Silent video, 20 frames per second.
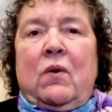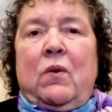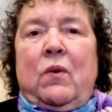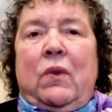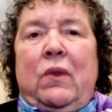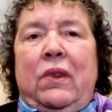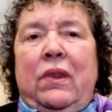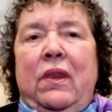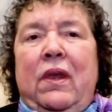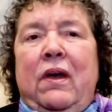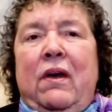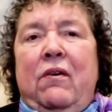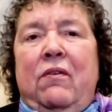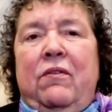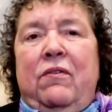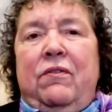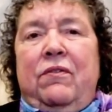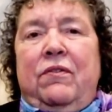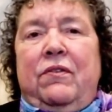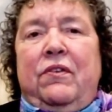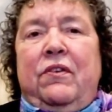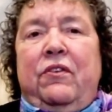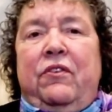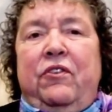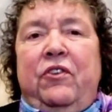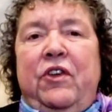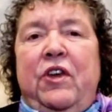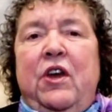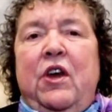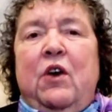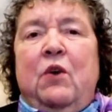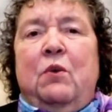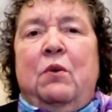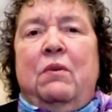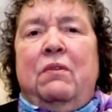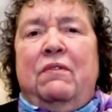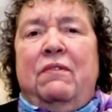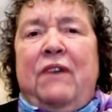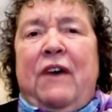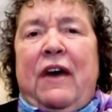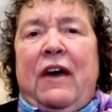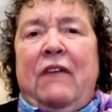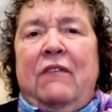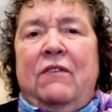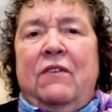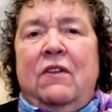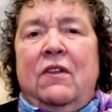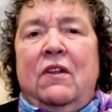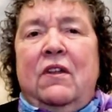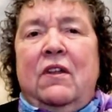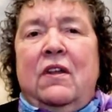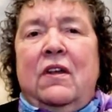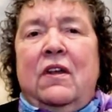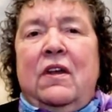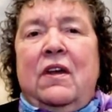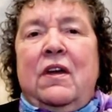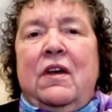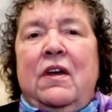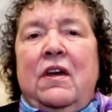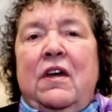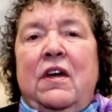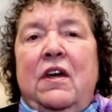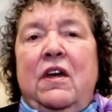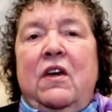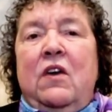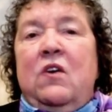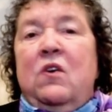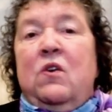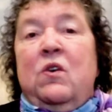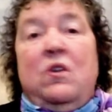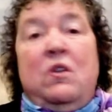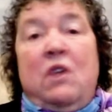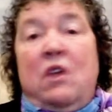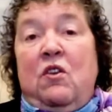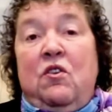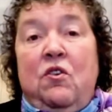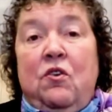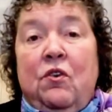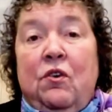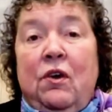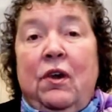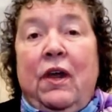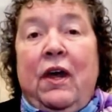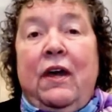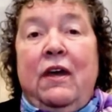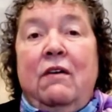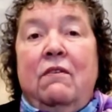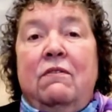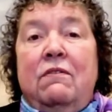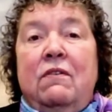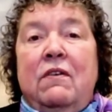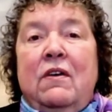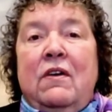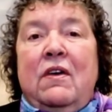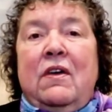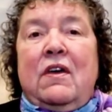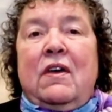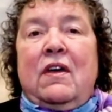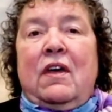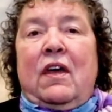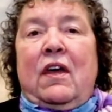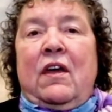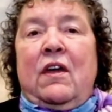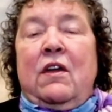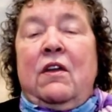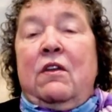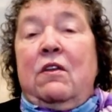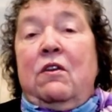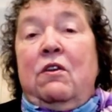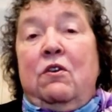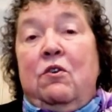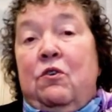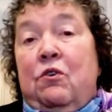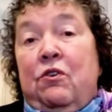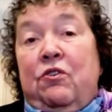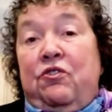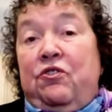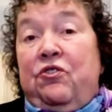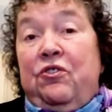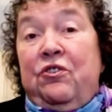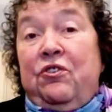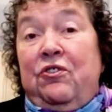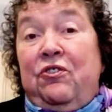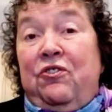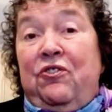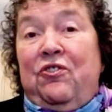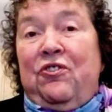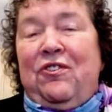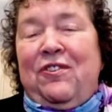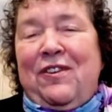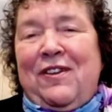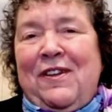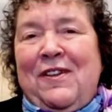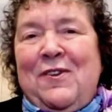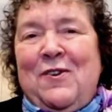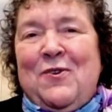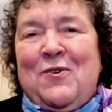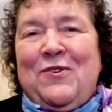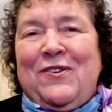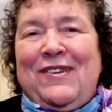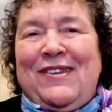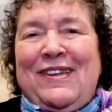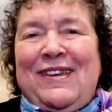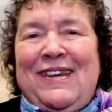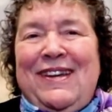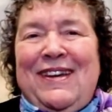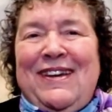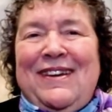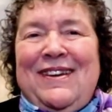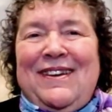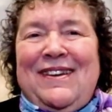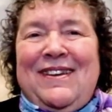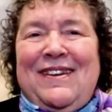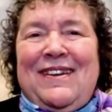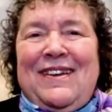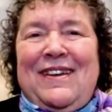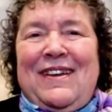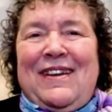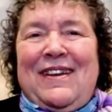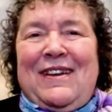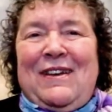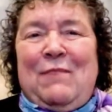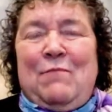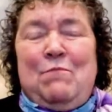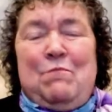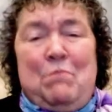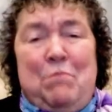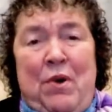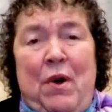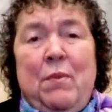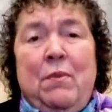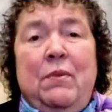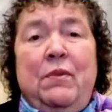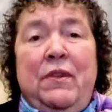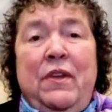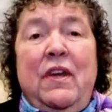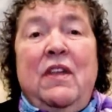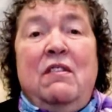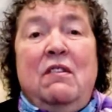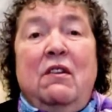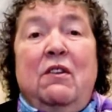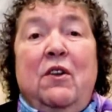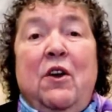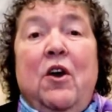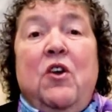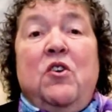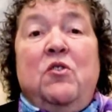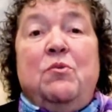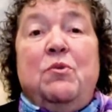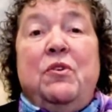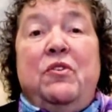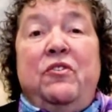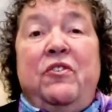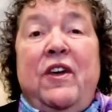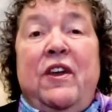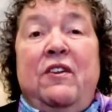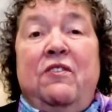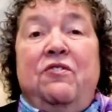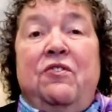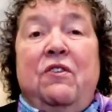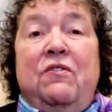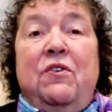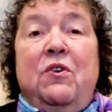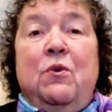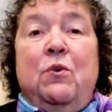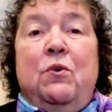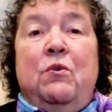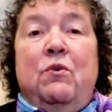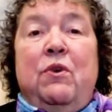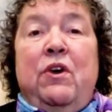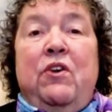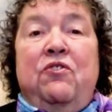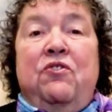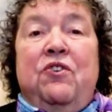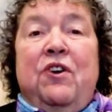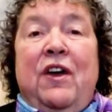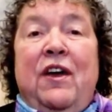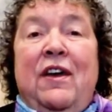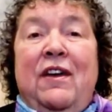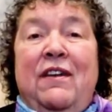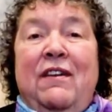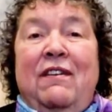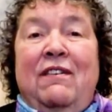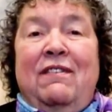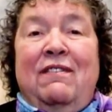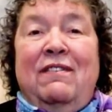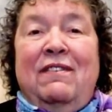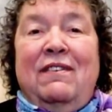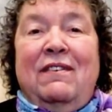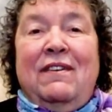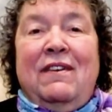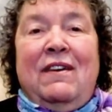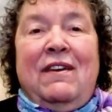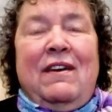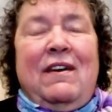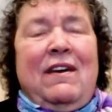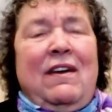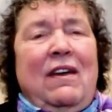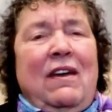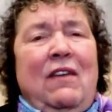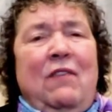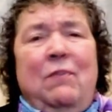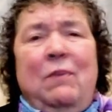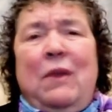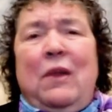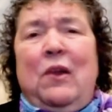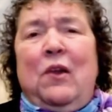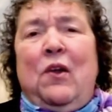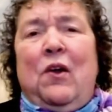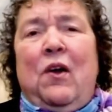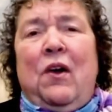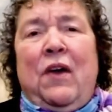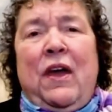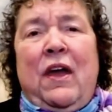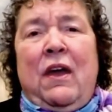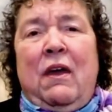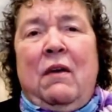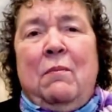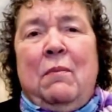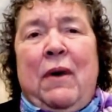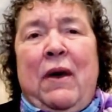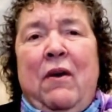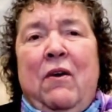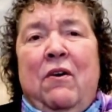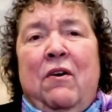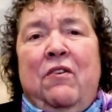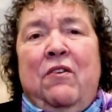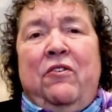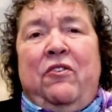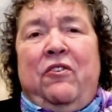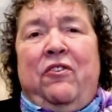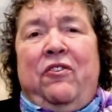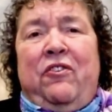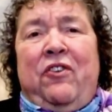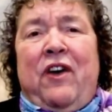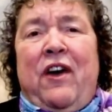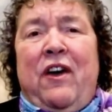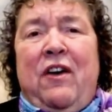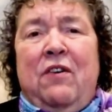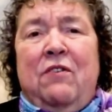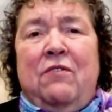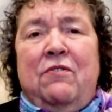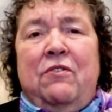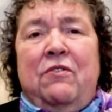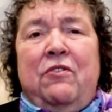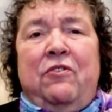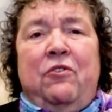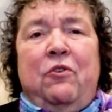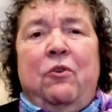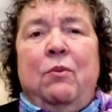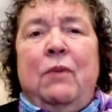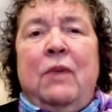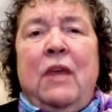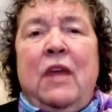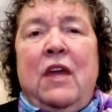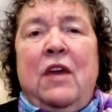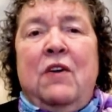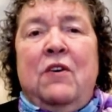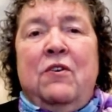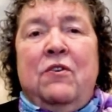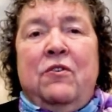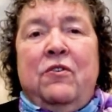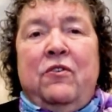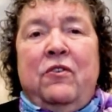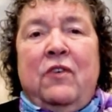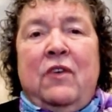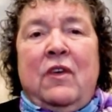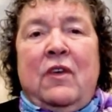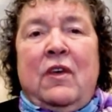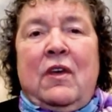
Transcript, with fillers: would love to see a revival here in, in your life, in your church, in your city? Probably the large percentage of you would raise your hands. It's been a longing, my heart's desire for so many years.